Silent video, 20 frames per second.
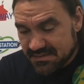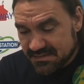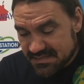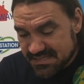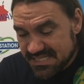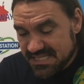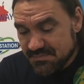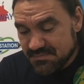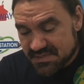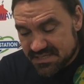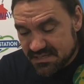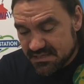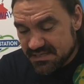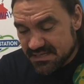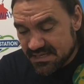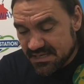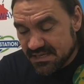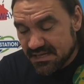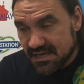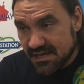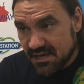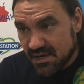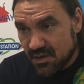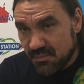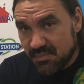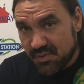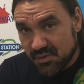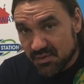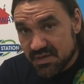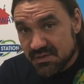deep sitting
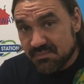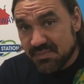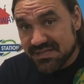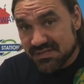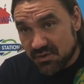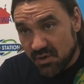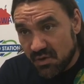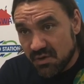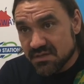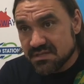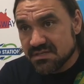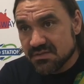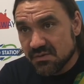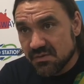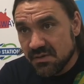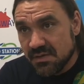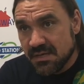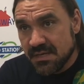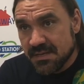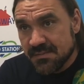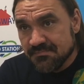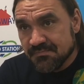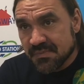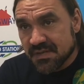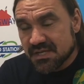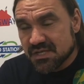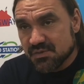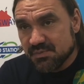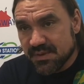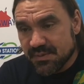opponent, but also
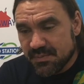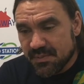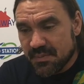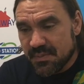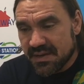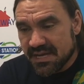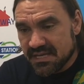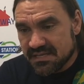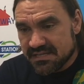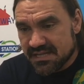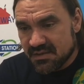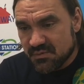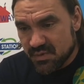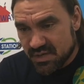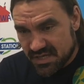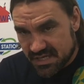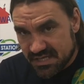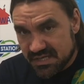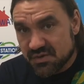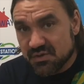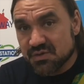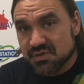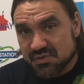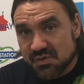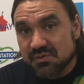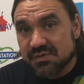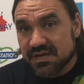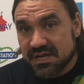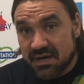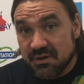to be prepared that we can
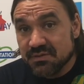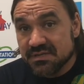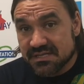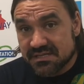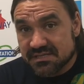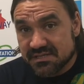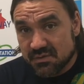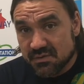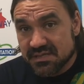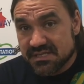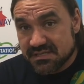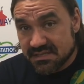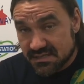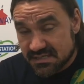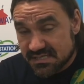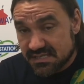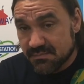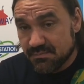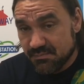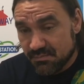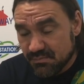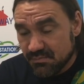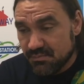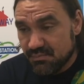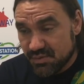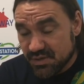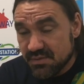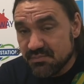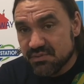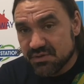control the counters. So it's a
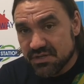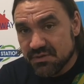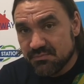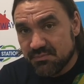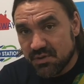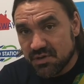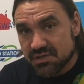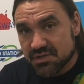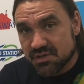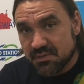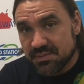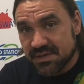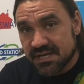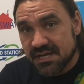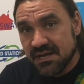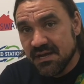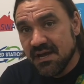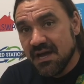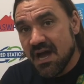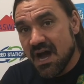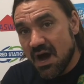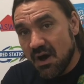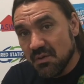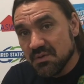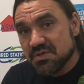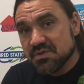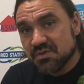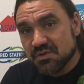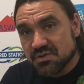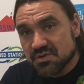pretty important topic,
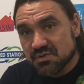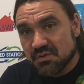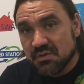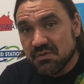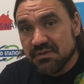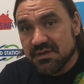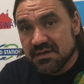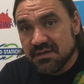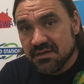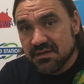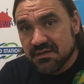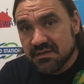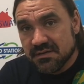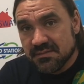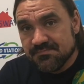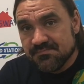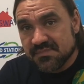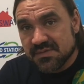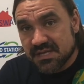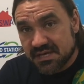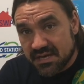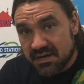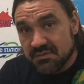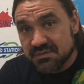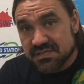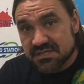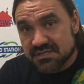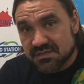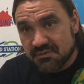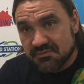how to control the
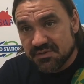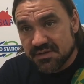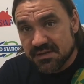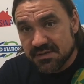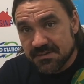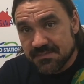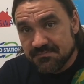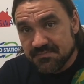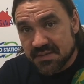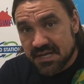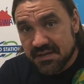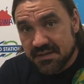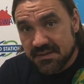counters of the